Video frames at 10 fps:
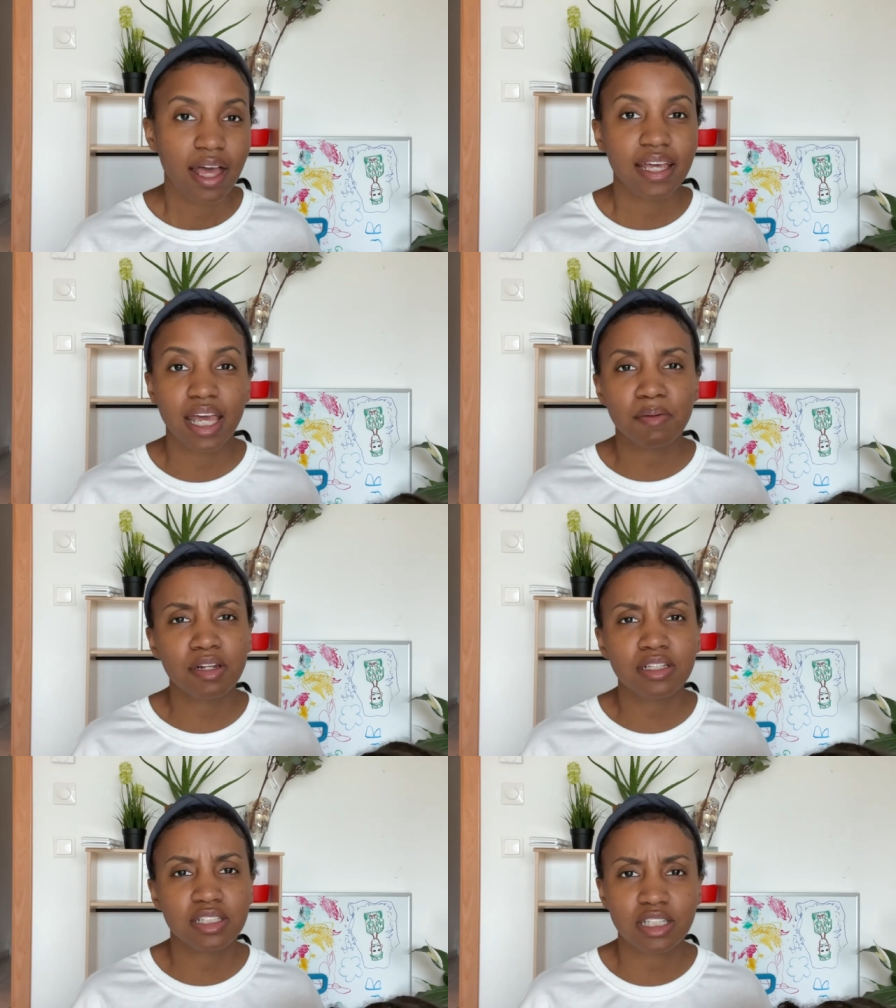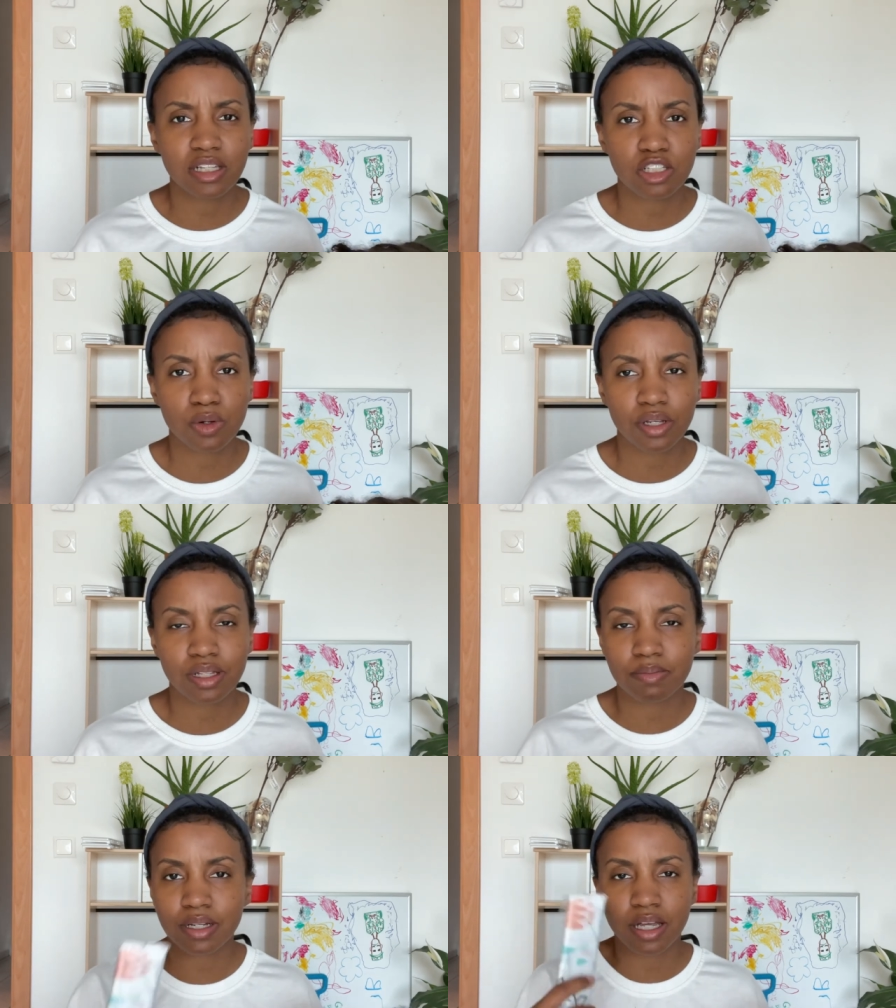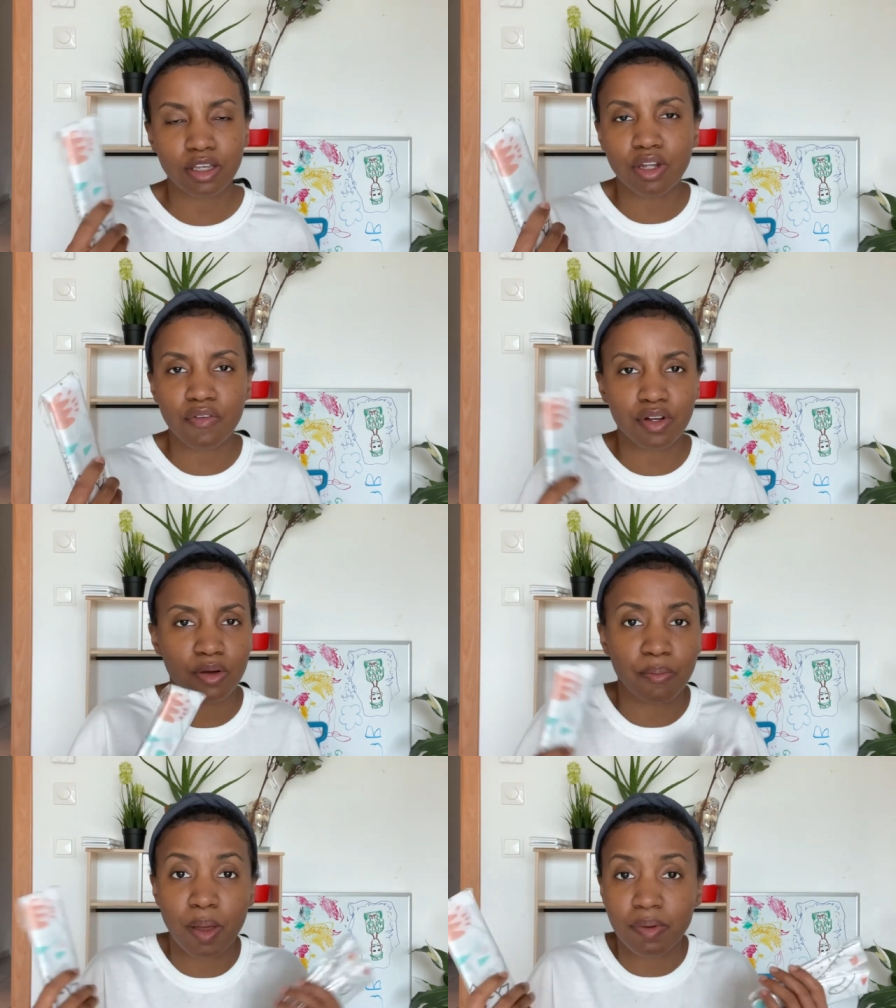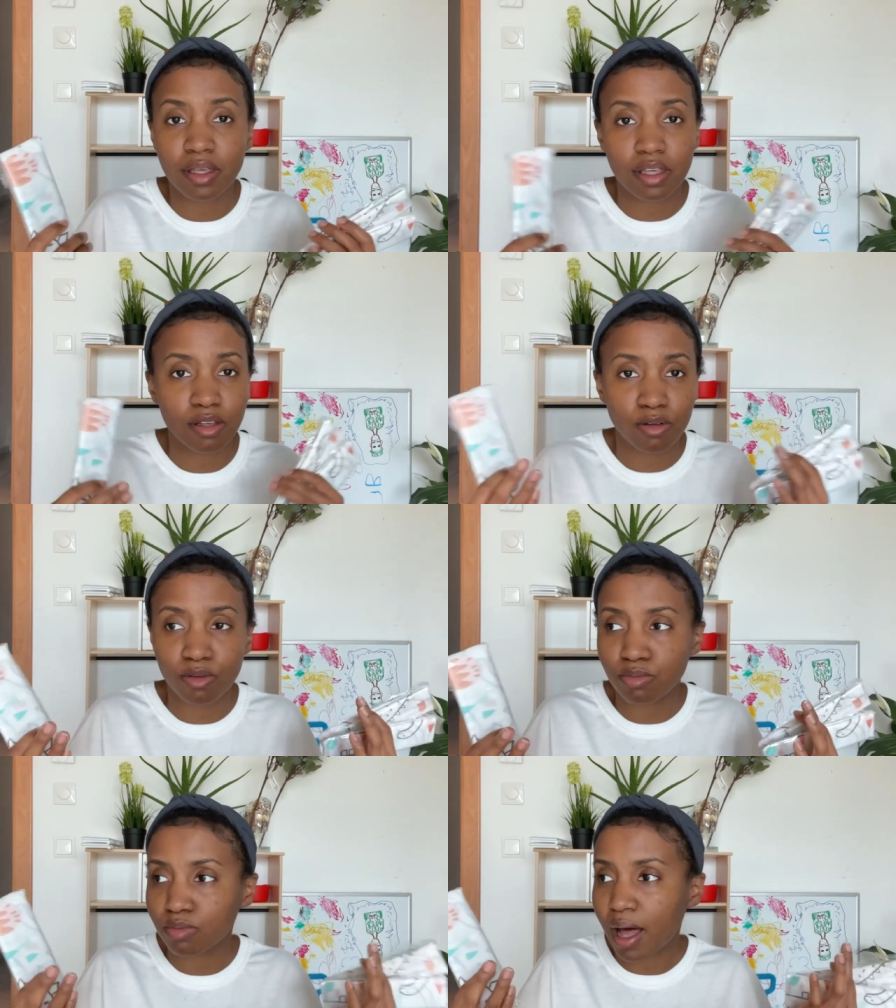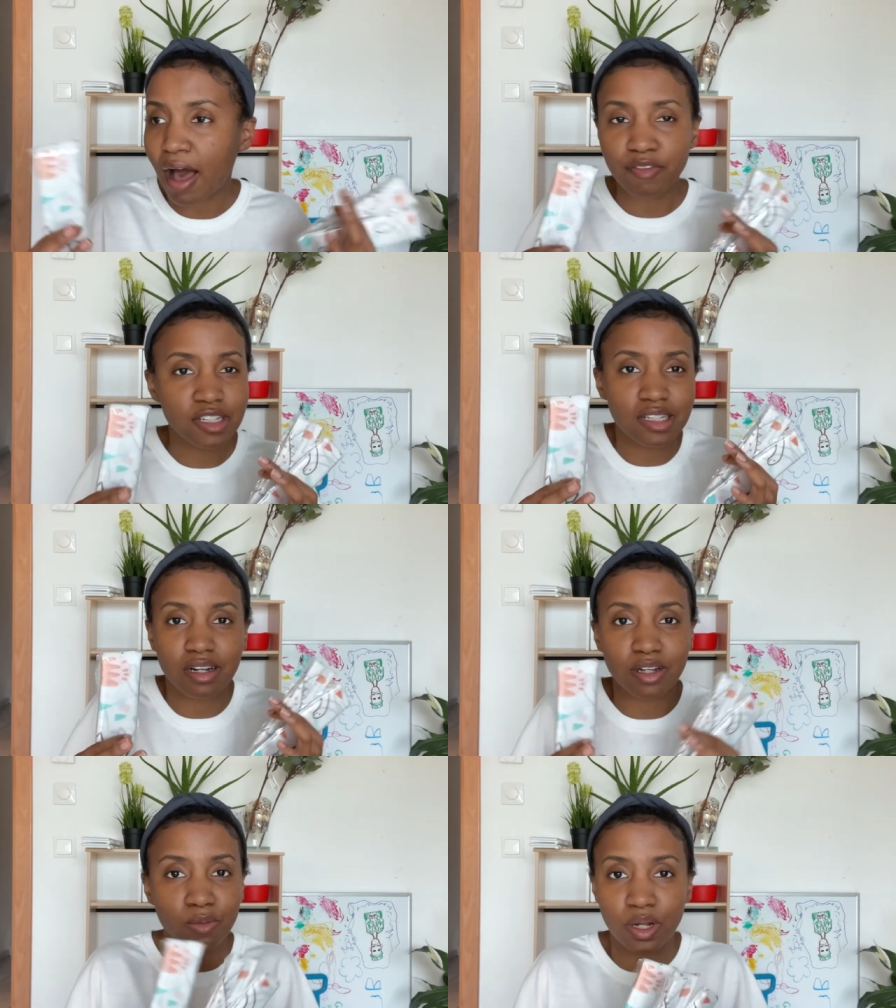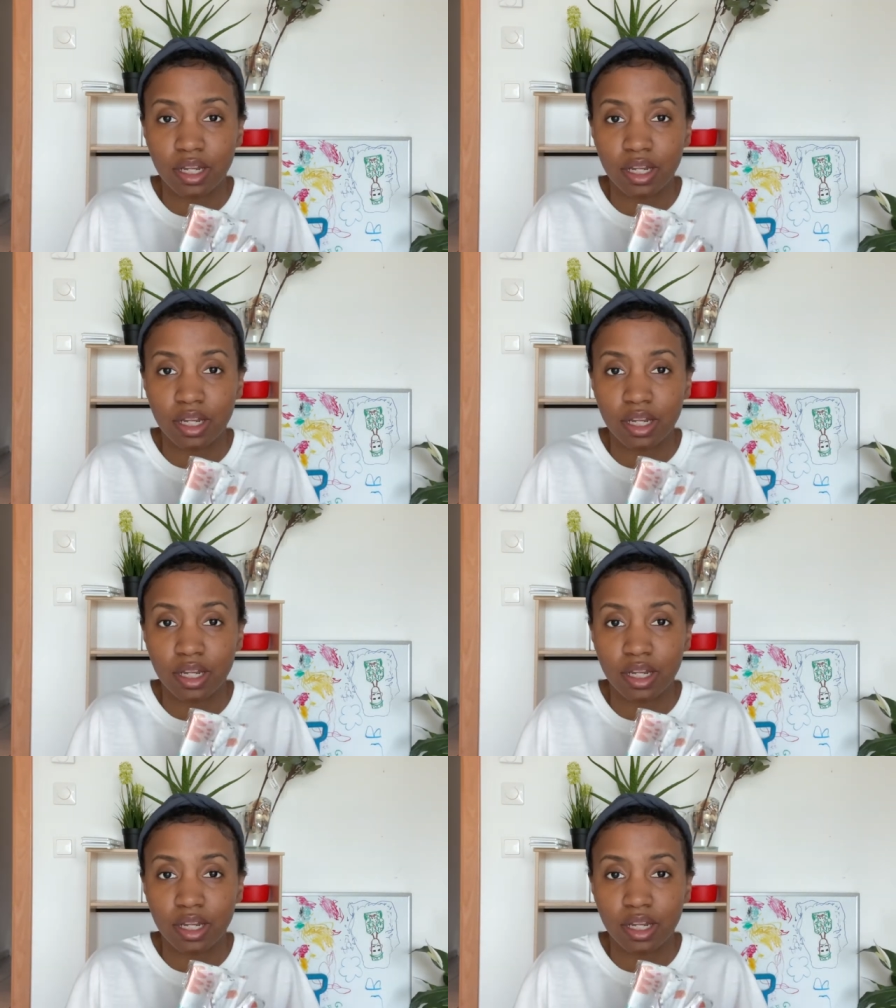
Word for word: Camden doesn't sit on the toilet, but you never know. Maybe he'll have to sit on it one